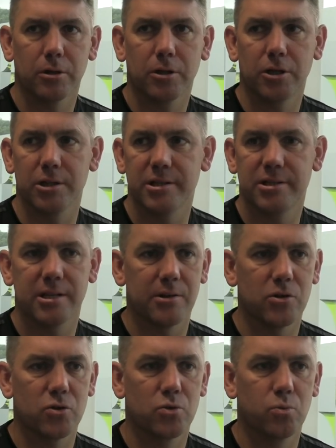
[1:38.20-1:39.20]
can
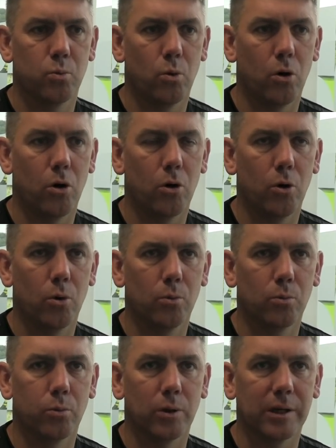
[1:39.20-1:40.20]
sense what
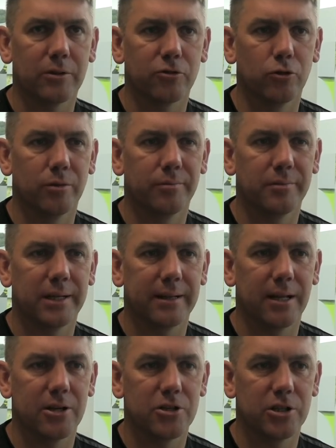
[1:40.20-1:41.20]
we sort of did
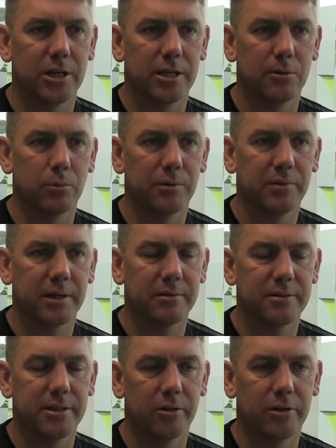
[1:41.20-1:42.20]
last year, and we've
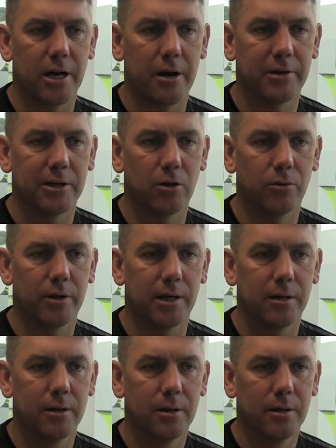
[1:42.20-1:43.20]
still carried on
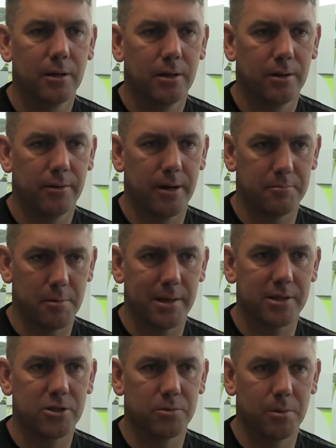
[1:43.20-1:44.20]
that
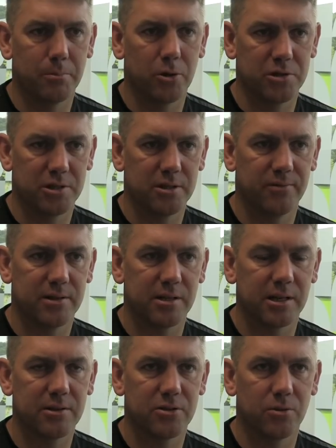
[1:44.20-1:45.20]
momentum and
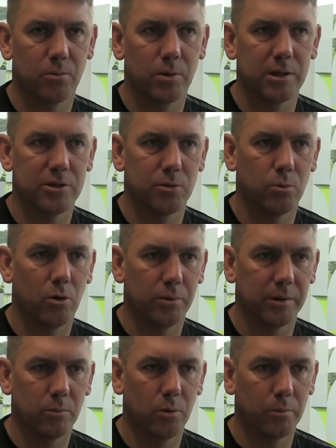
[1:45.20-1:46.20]
positivity into what
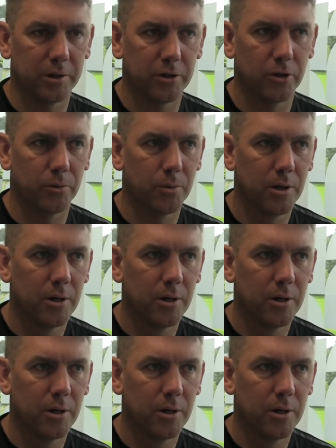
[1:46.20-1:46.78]
we do.